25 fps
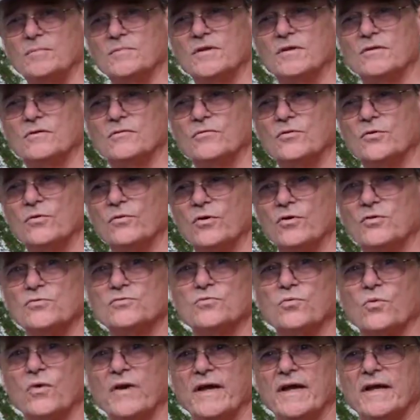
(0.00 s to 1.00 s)
the
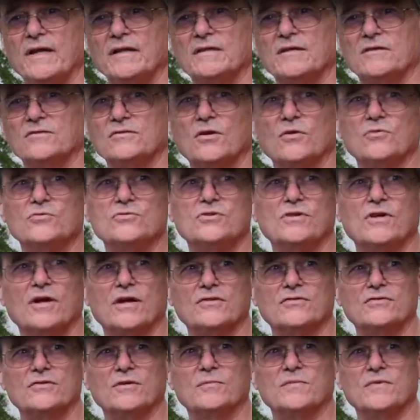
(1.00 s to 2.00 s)
roots wet, as long as you
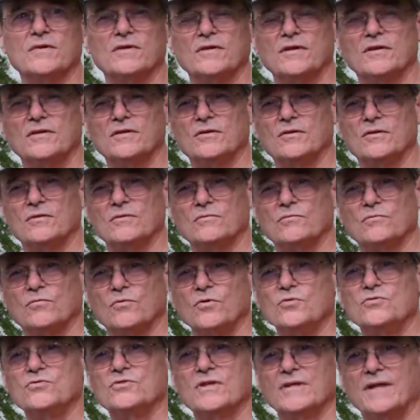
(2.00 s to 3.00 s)
got something that the
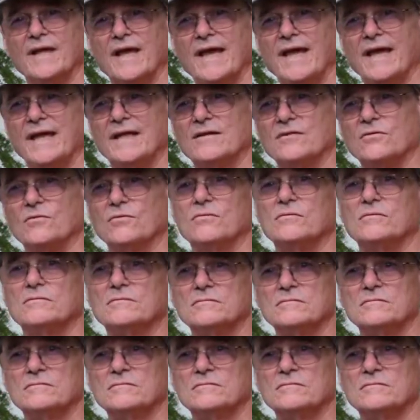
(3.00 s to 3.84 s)
roots can handle